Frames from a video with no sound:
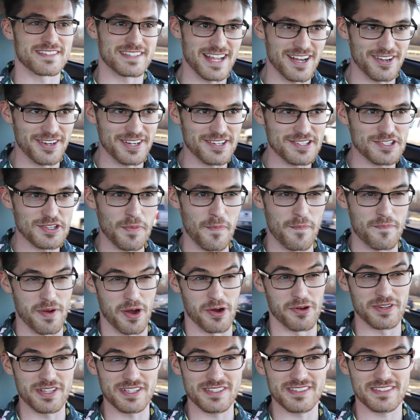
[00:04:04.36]
Now here's a
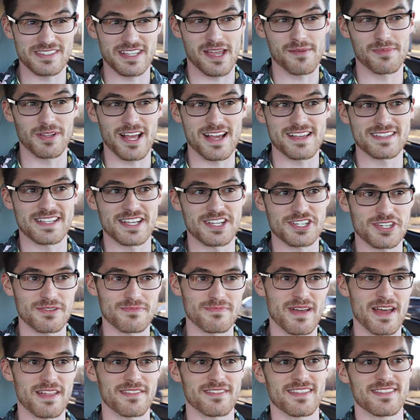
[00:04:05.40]
bonus
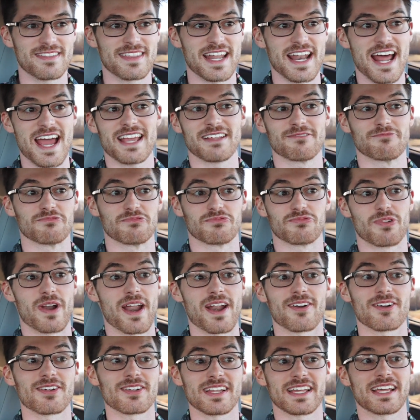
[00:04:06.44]
stabilization method that I
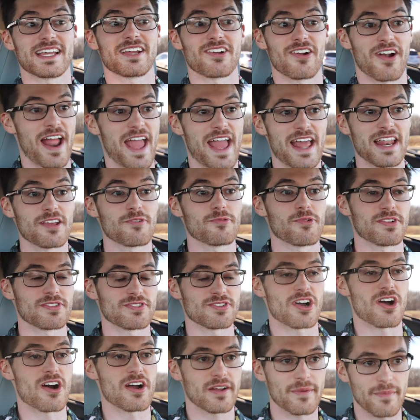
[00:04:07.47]
rarely hear anyone
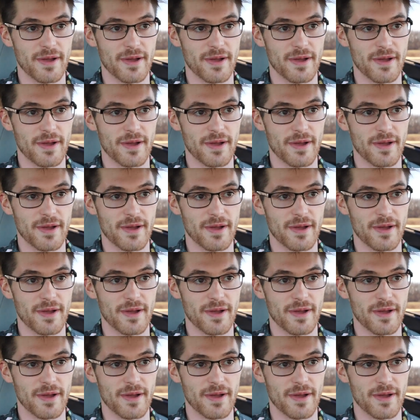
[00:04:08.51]
talk